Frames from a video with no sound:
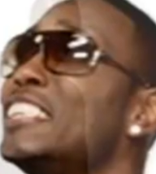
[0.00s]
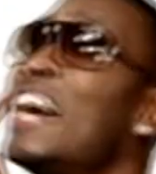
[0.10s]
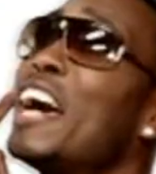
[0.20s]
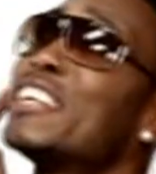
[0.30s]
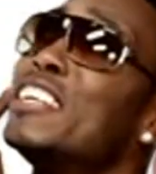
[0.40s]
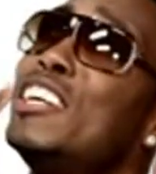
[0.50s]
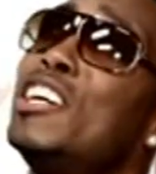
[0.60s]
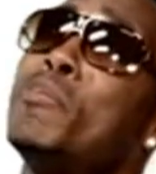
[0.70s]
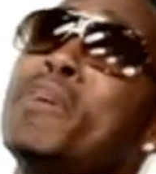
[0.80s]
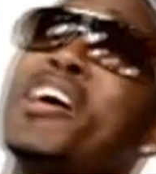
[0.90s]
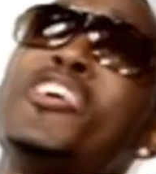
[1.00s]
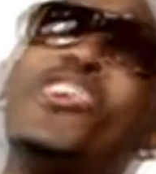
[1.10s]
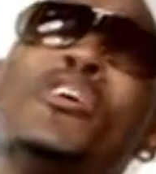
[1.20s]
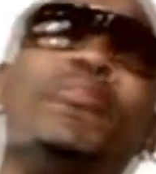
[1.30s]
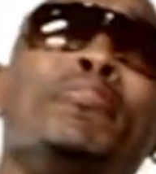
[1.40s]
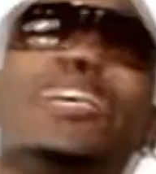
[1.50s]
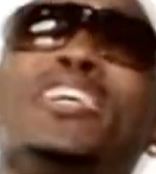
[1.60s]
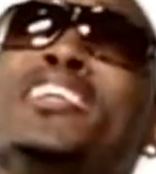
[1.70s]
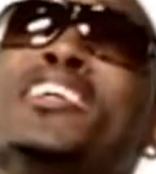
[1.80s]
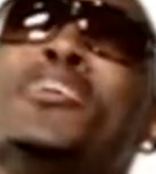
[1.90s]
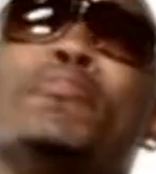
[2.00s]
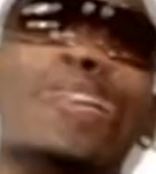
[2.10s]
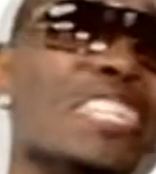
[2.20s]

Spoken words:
little tidbits that make that